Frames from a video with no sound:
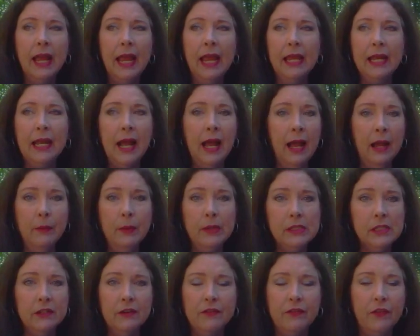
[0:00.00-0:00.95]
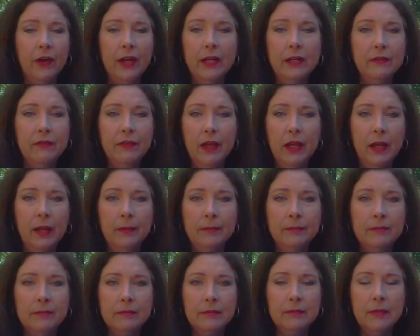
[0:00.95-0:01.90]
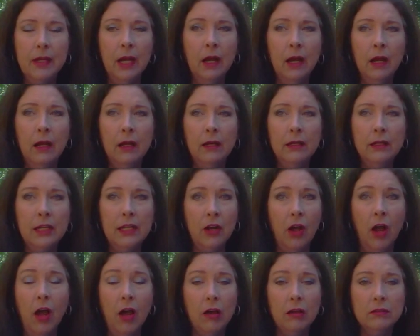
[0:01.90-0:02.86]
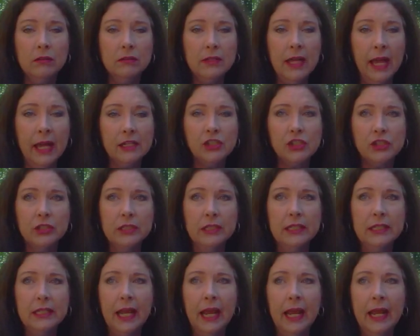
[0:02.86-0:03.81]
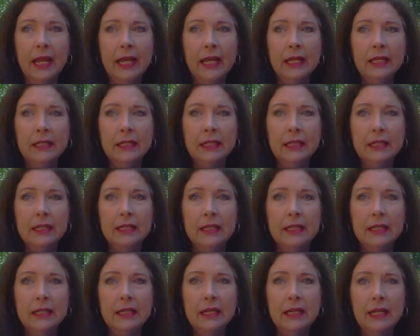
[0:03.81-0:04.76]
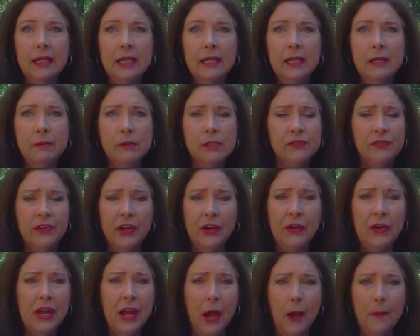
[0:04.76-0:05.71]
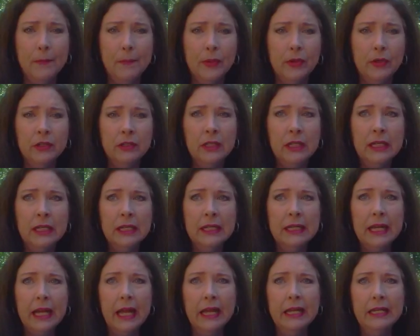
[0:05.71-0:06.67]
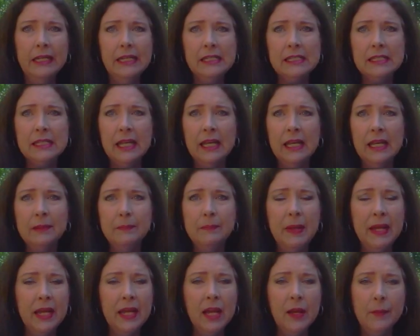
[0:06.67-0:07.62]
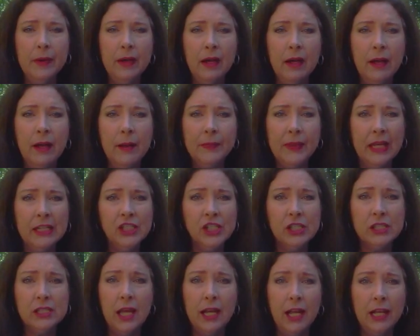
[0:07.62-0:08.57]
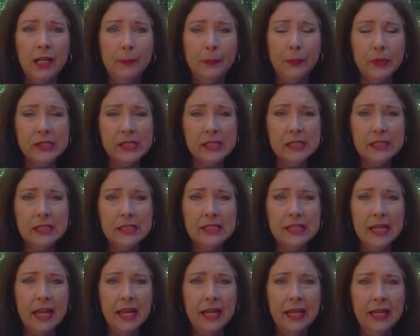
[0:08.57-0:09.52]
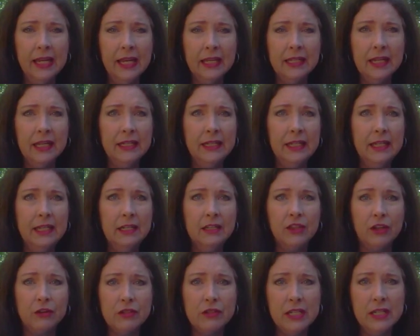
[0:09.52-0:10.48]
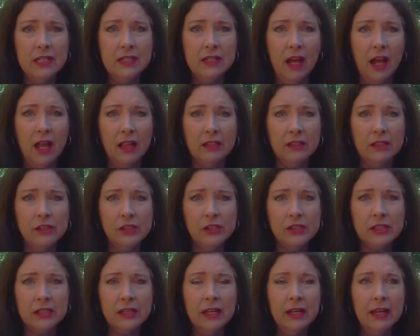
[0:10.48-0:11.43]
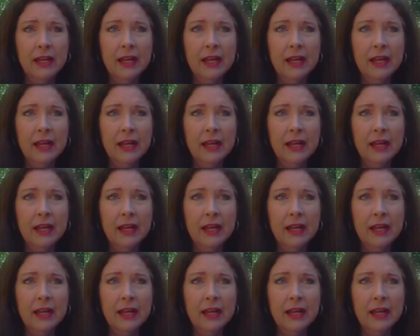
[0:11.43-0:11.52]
and I wasn't afraid of him uh, at all, actually, and he was very humble, and he said, ma'am, um, I just got out of prison today, and I need thirteen dollars,